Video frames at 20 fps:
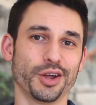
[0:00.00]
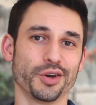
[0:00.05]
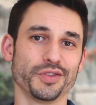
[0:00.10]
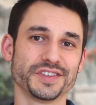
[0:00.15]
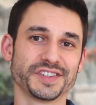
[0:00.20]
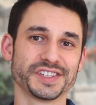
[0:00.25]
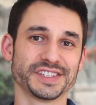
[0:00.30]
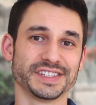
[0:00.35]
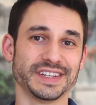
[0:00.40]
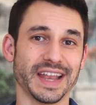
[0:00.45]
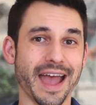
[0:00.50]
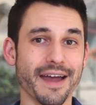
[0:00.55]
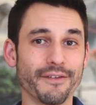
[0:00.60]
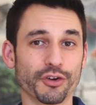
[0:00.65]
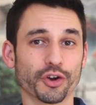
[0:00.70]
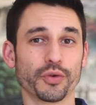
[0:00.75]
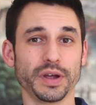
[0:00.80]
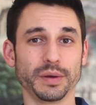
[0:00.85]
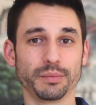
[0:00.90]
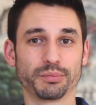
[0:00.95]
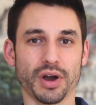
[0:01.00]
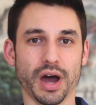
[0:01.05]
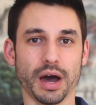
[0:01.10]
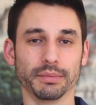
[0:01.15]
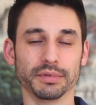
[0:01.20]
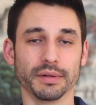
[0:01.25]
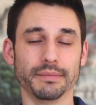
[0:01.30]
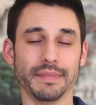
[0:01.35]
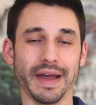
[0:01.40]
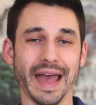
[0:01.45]
I know this is an evergreen
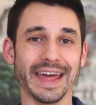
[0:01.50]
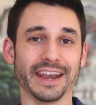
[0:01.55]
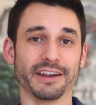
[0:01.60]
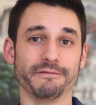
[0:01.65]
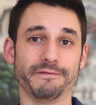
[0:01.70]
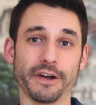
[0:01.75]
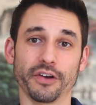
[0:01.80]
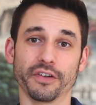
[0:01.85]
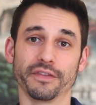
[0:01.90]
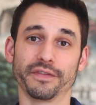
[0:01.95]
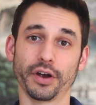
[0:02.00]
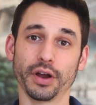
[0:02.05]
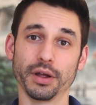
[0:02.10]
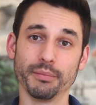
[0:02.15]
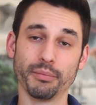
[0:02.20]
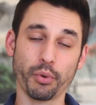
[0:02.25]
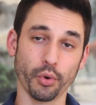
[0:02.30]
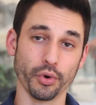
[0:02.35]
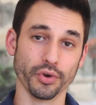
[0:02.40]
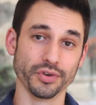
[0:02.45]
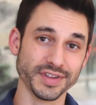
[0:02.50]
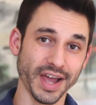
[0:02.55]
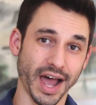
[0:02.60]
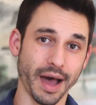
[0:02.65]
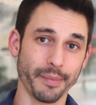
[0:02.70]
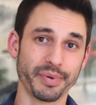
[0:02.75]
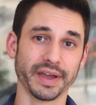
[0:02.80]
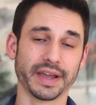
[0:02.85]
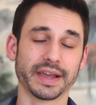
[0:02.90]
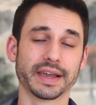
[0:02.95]
problem and a very, very important
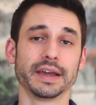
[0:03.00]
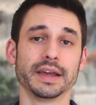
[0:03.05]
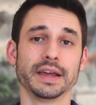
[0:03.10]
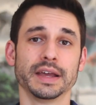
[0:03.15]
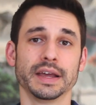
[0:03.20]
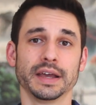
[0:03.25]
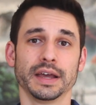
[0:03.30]
topic.